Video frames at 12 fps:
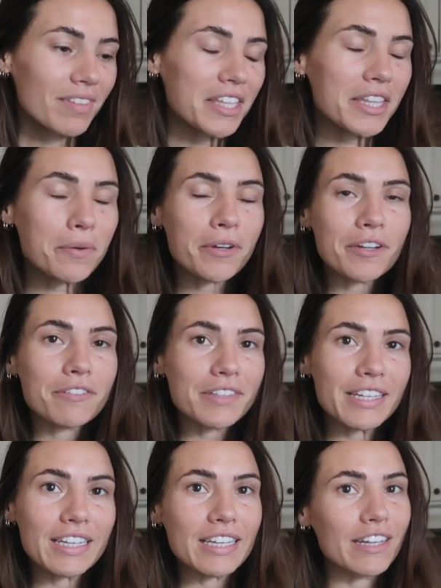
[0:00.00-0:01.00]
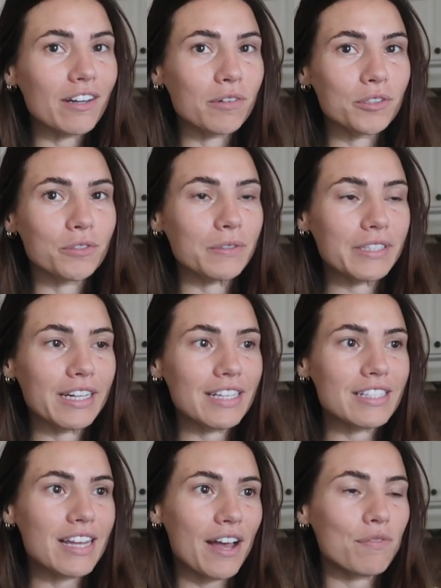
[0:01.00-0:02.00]
they were here for like a year. It was really
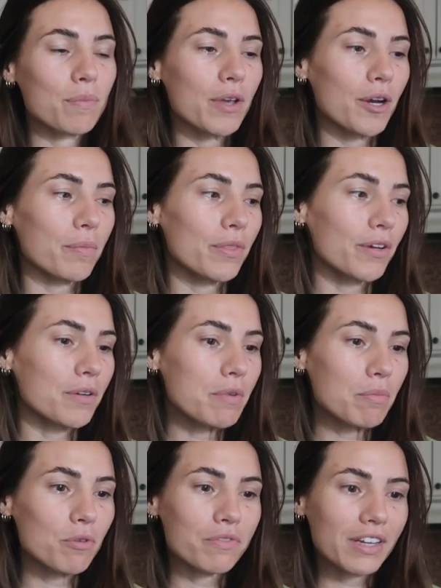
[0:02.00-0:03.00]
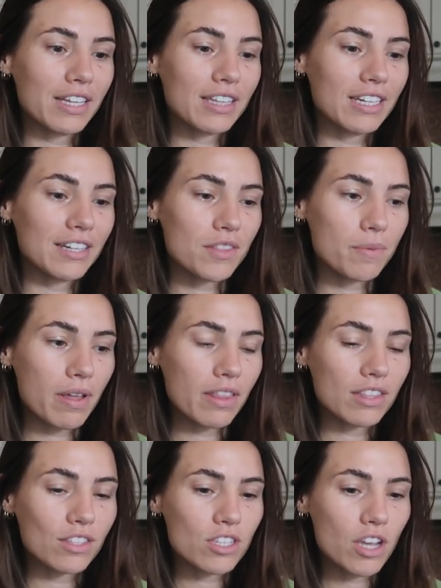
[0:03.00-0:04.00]
nice to have them here, but they're gonna be moving at the end of the
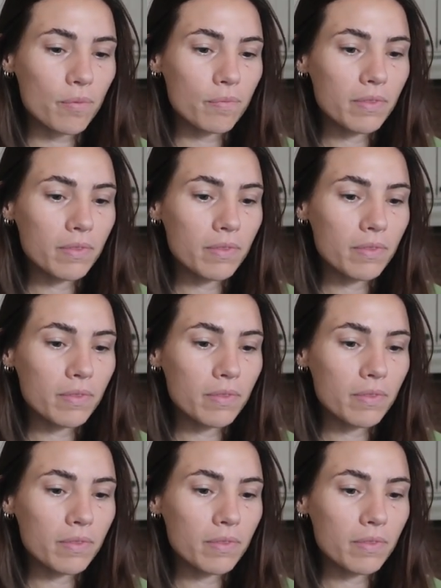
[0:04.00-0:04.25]
month. So